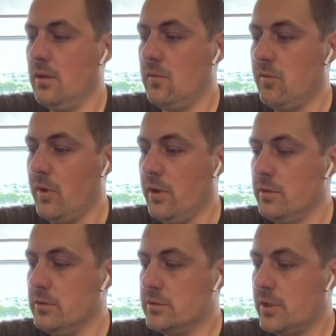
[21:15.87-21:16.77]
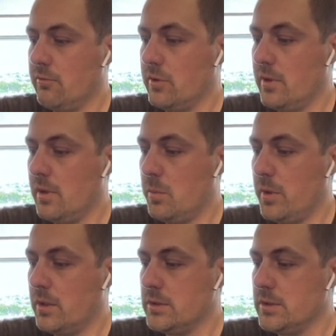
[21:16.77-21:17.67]
Files, cover that,
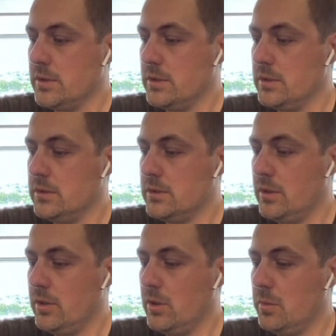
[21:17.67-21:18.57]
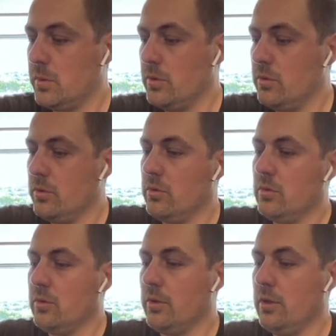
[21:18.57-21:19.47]
packages, help, Google,
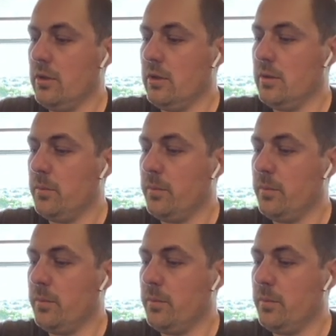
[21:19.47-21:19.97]
yep.